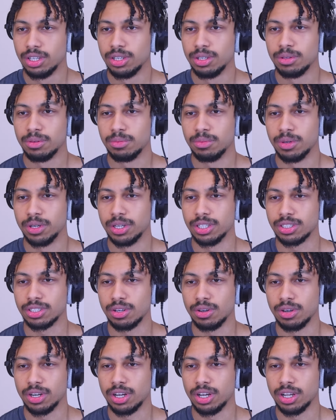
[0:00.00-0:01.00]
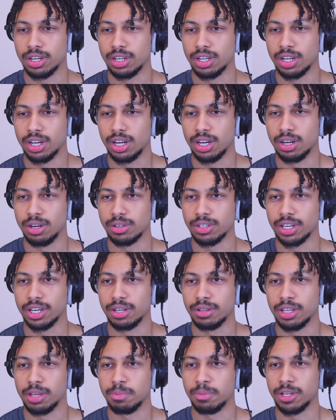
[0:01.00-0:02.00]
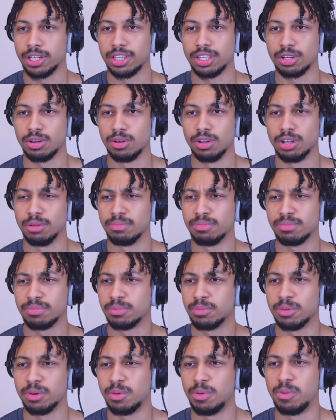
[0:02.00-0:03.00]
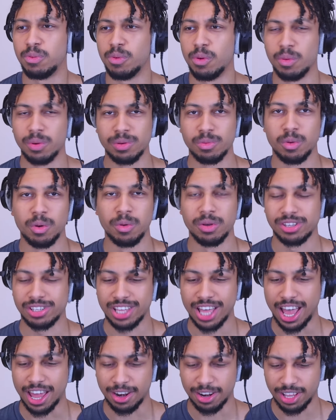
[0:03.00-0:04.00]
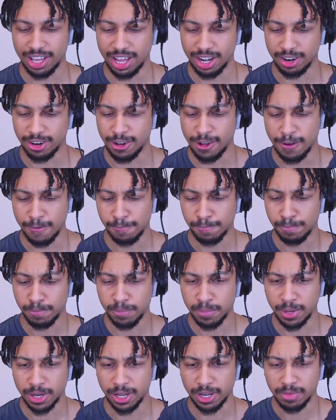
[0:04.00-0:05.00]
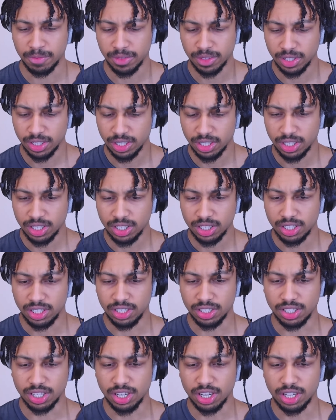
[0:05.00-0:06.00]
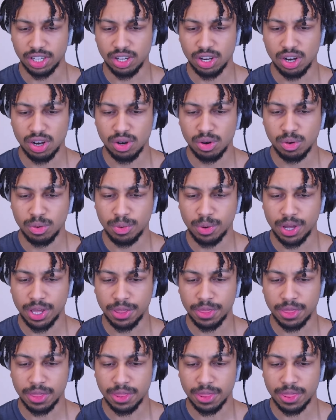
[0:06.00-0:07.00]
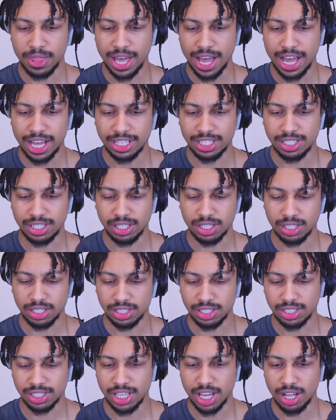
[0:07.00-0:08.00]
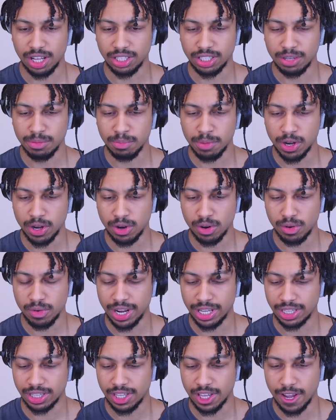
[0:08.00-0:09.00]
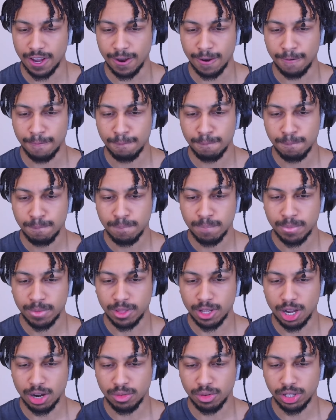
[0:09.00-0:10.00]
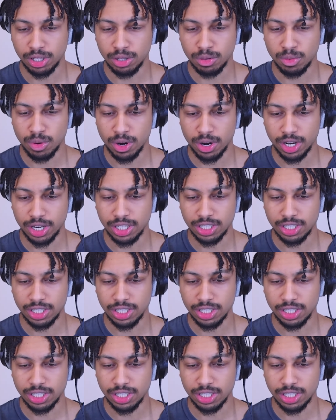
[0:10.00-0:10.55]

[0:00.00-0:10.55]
What is going on? Okay, it played the Golem. What was that? I don't know. But he's gonna go with that Skeleton Barrel right there. Not really worried.